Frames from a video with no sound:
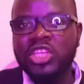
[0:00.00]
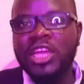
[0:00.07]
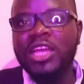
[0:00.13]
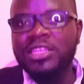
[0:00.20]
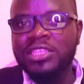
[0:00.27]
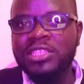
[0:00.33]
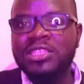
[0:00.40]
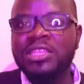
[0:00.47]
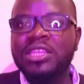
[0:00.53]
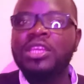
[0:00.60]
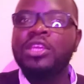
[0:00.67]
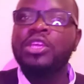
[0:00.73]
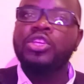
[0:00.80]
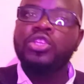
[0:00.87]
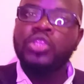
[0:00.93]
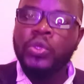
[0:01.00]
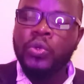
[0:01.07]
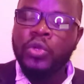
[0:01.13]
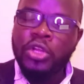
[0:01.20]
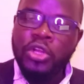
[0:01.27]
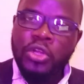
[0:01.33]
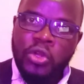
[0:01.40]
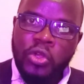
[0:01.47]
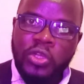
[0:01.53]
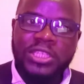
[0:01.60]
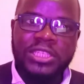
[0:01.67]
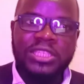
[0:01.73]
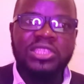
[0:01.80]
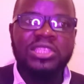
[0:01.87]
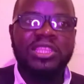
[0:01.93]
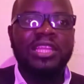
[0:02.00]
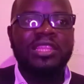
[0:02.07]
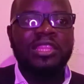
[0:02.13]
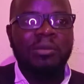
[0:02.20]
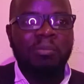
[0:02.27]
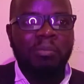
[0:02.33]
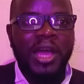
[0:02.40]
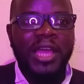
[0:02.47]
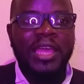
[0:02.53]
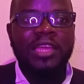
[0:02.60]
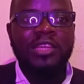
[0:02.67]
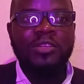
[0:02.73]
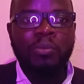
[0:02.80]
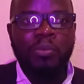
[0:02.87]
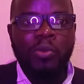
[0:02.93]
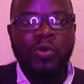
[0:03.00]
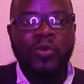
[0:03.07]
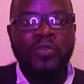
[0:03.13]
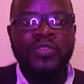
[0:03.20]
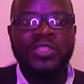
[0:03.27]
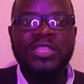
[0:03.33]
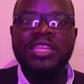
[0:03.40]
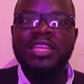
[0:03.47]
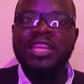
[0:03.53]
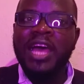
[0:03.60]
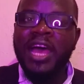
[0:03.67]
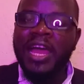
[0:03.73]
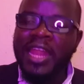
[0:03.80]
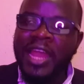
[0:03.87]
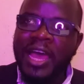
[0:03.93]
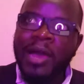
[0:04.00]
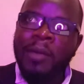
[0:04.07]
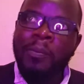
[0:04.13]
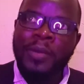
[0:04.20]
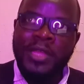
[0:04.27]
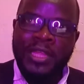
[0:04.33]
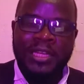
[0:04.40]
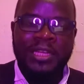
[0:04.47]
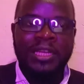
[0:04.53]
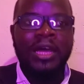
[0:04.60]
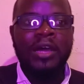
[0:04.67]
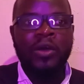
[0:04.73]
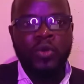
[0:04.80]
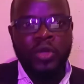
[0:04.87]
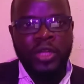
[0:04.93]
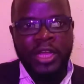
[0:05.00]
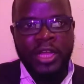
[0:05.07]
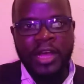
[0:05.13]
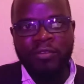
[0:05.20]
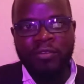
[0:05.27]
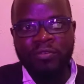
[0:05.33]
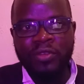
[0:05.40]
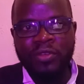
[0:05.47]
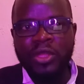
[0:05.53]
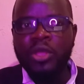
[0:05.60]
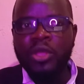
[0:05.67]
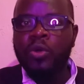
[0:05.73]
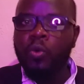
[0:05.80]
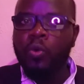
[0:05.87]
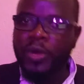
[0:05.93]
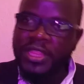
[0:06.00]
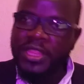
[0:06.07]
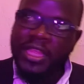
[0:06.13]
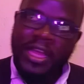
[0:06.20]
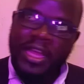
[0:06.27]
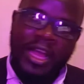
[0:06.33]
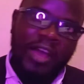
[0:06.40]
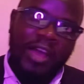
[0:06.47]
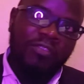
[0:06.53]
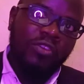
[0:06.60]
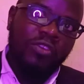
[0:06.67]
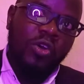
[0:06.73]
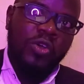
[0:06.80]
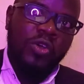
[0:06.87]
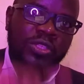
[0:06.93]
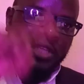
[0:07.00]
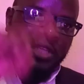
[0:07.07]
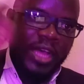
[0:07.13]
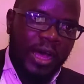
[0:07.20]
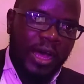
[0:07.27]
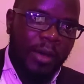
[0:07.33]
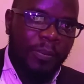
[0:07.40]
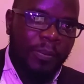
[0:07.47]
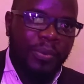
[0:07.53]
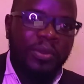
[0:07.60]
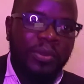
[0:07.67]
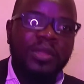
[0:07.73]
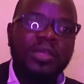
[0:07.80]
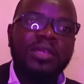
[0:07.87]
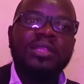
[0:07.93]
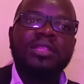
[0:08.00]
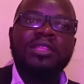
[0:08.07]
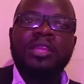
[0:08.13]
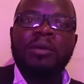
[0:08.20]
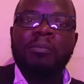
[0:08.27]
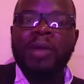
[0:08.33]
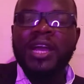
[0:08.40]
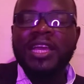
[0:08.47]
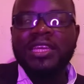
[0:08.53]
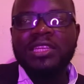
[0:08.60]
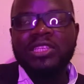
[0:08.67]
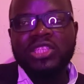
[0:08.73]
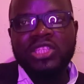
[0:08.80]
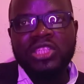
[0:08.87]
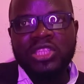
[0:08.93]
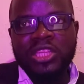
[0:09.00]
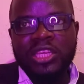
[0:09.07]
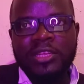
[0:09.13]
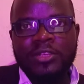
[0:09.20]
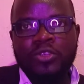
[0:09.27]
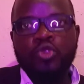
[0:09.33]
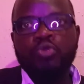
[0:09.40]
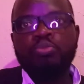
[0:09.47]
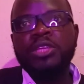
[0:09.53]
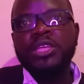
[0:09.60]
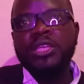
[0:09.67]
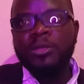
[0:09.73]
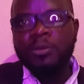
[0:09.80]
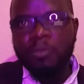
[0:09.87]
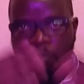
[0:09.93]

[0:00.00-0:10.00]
charts, you will notice that the market moves in an up and down curve. When the curve goes up, the market is said to be